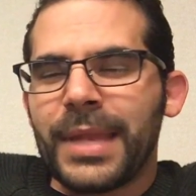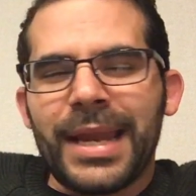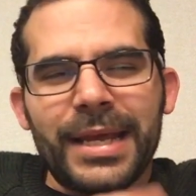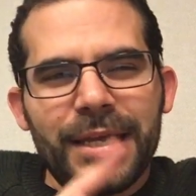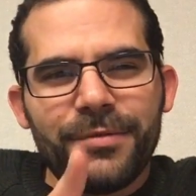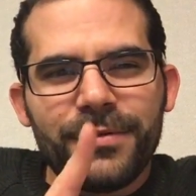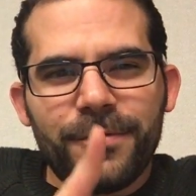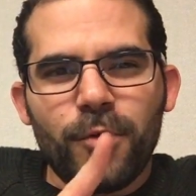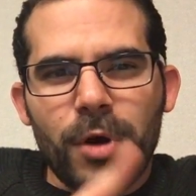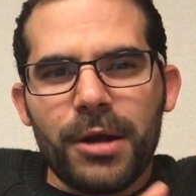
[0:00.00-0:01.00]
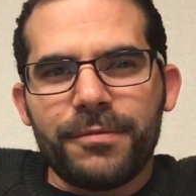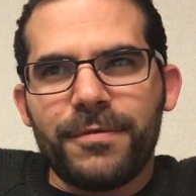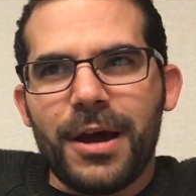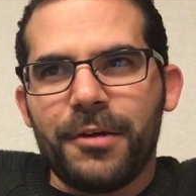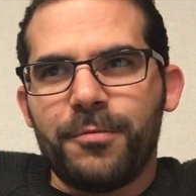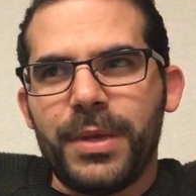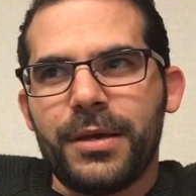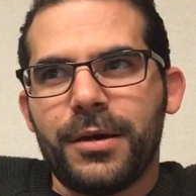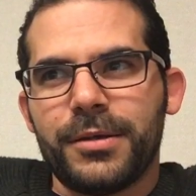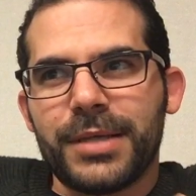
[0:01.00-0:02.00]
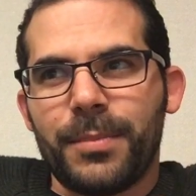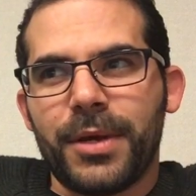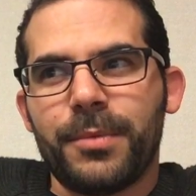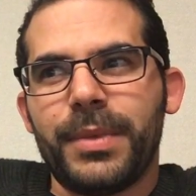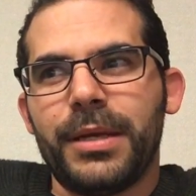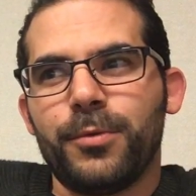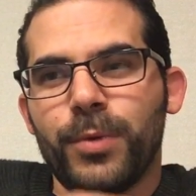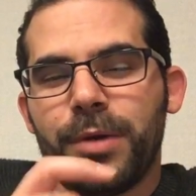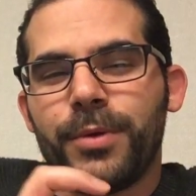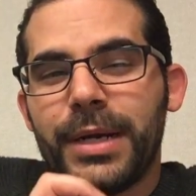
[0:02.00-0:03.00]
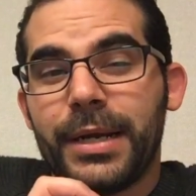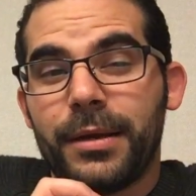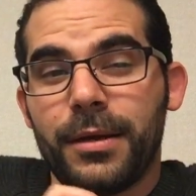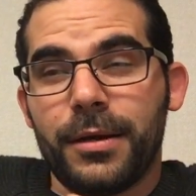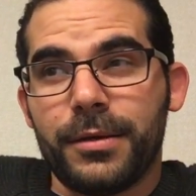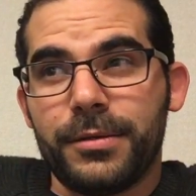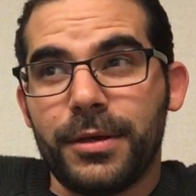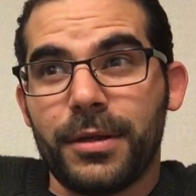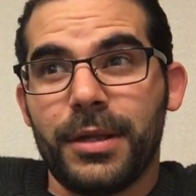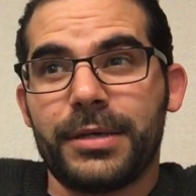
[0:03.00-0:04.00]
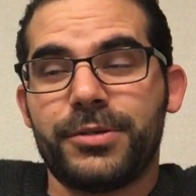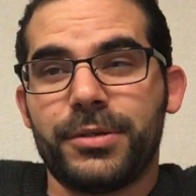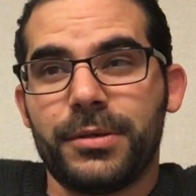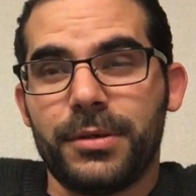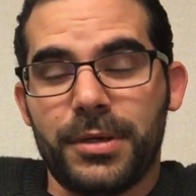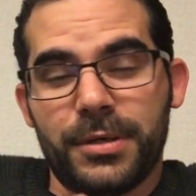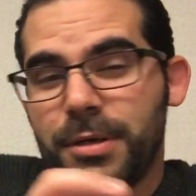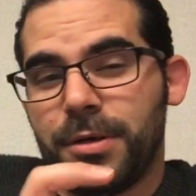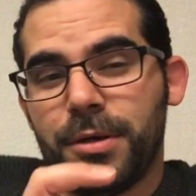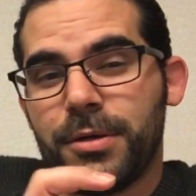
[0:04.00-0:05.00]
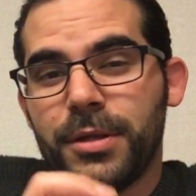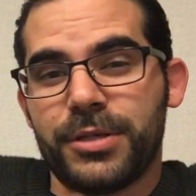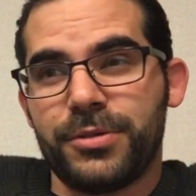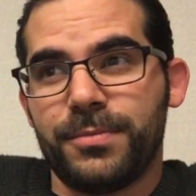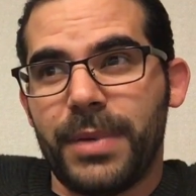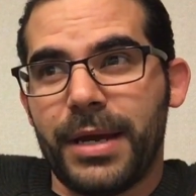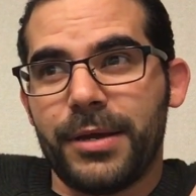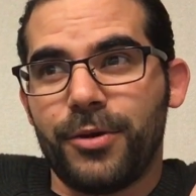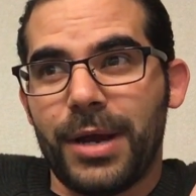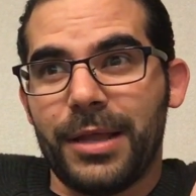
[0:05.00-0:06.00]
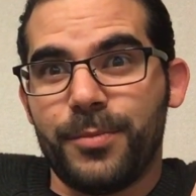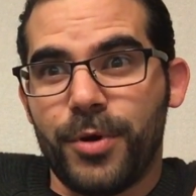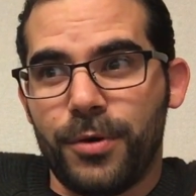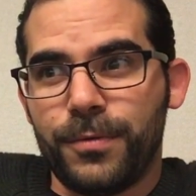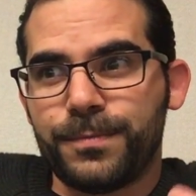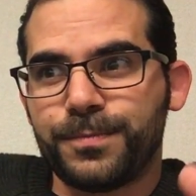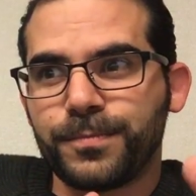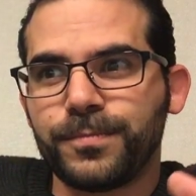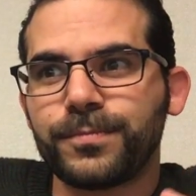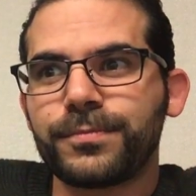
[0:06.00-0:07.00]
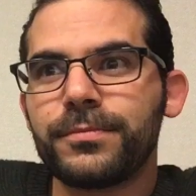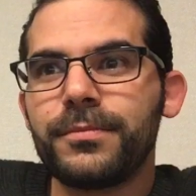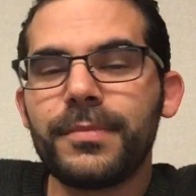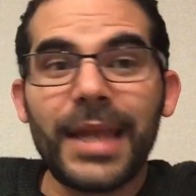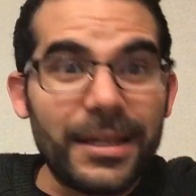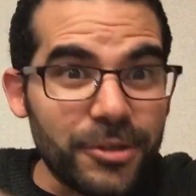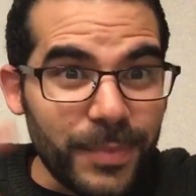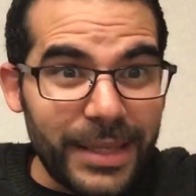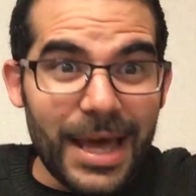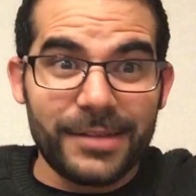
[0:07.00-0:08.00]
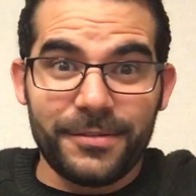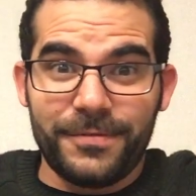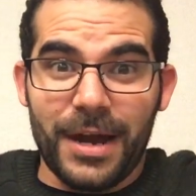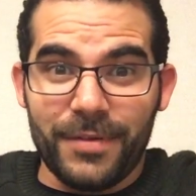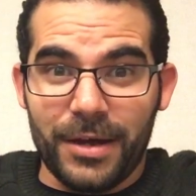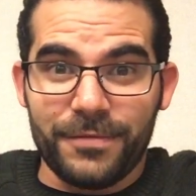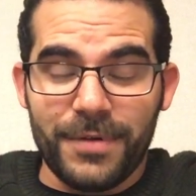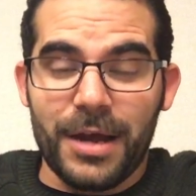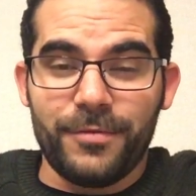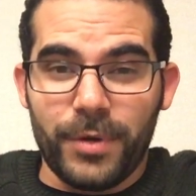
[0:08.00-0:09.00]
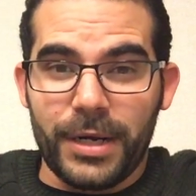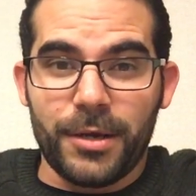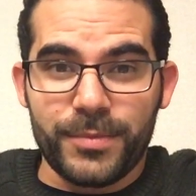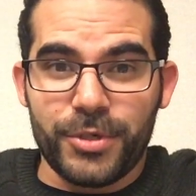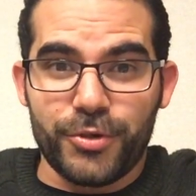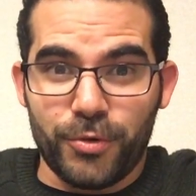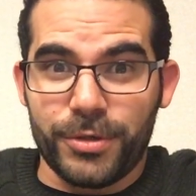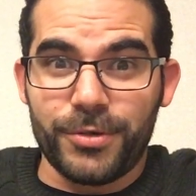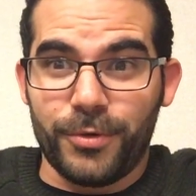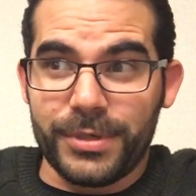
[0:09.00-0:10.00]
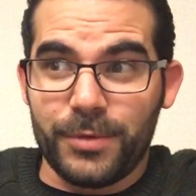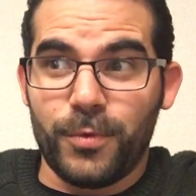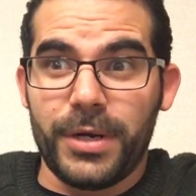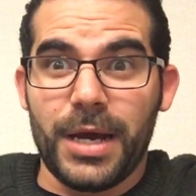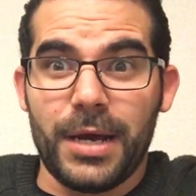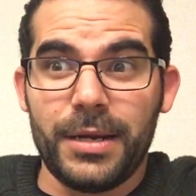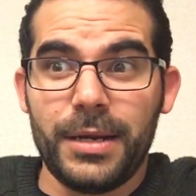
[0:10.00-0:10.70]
And I give it 4 out of 5 because I'm gonna be rereading the collection, a collection by Edgar Allan Poe. And to me, that's a 5 out of 5 when it comes to short stories and whatnot.